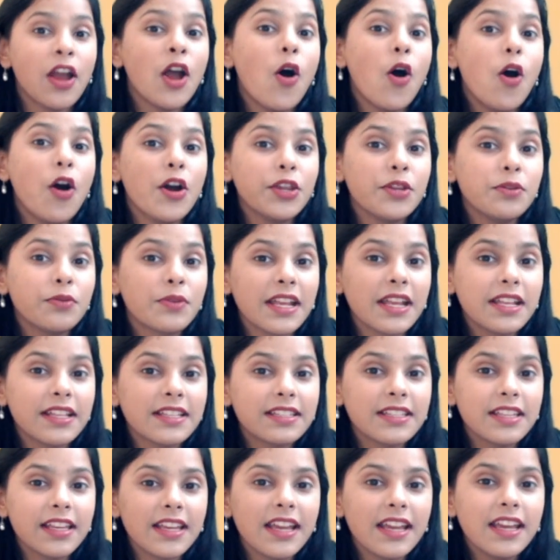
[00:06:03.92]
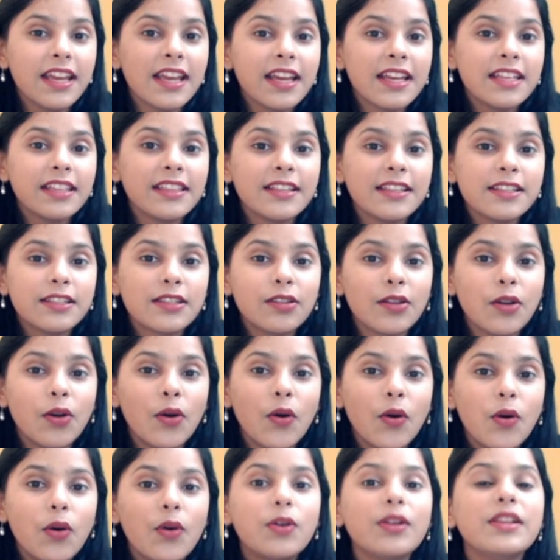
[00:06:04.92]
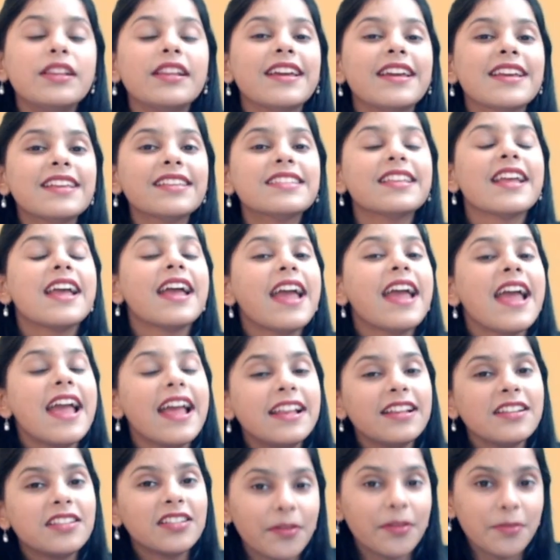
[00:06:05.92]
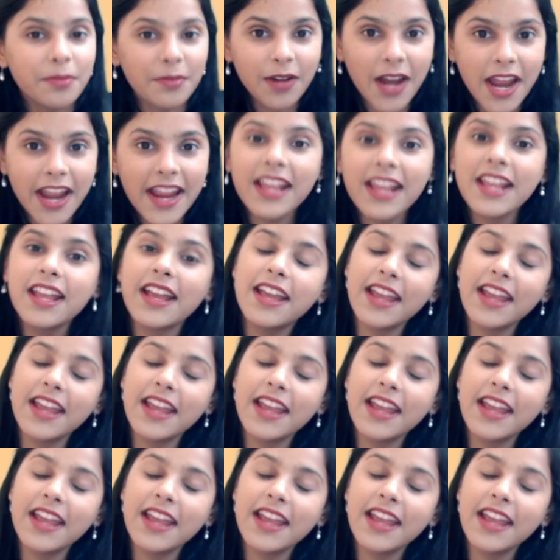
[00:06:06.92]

Or you can say this whole is algebraic